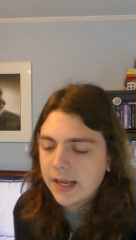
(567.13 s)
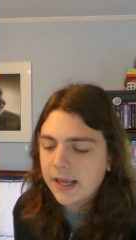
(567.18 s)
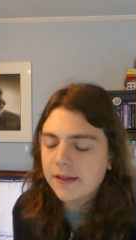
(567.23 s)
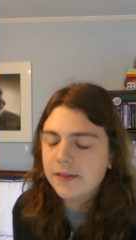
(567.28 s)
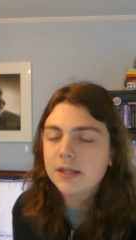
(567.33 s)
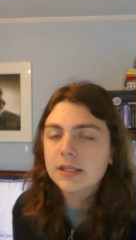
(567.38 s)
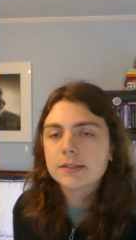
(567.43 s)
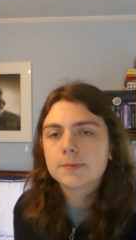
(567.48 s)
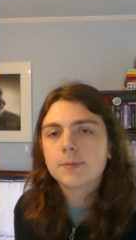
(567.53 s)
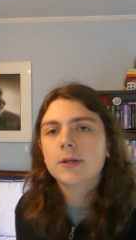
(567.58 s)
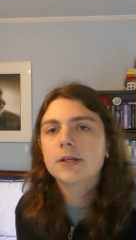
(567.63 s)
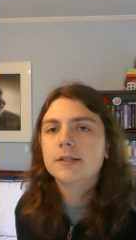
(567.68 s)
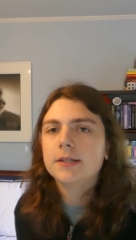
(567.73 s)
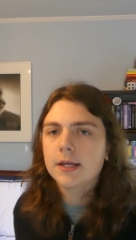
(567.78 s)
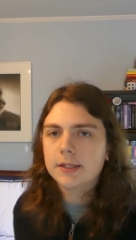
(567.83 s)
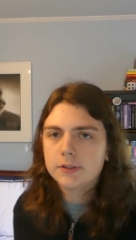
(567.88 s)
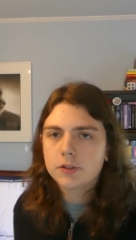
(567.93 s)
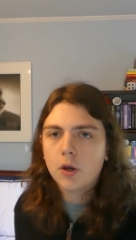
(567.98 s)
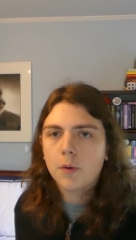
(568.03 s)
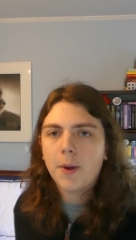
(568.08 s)
And this one
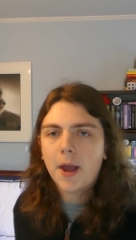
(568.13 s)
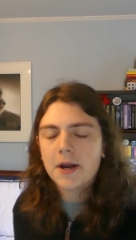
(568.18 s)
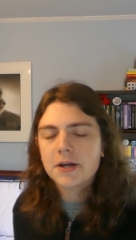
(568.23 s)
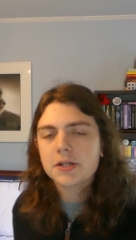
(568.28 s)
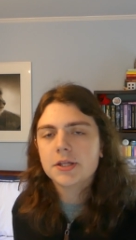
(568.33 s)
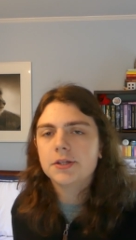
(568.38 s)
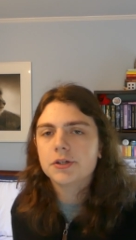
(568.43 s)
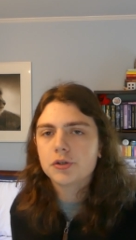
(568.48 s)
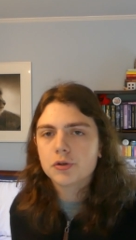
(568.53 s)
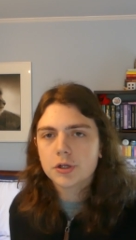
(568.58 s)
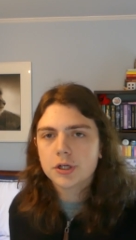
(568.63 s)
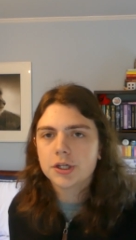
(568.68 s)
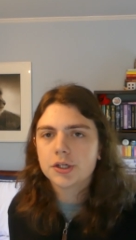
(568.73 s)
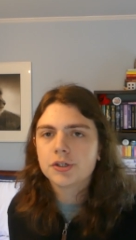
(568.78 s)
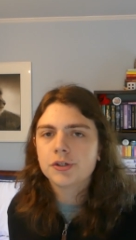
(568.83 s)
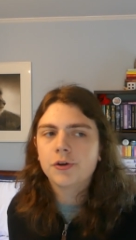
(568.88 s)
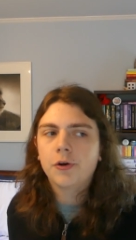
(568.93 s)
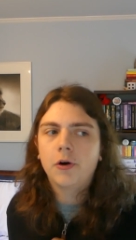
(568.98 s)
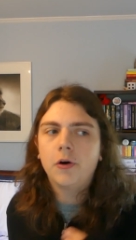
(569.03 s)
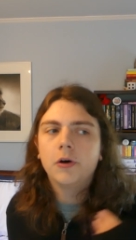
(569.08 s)
does go back to the
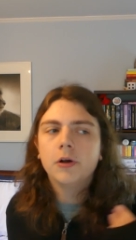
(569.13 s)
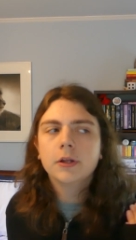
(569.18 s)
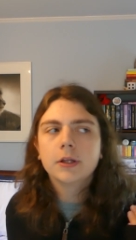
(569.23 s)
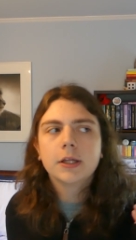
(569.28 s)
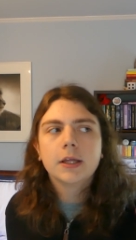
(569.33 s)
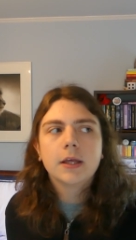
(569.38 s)
traditional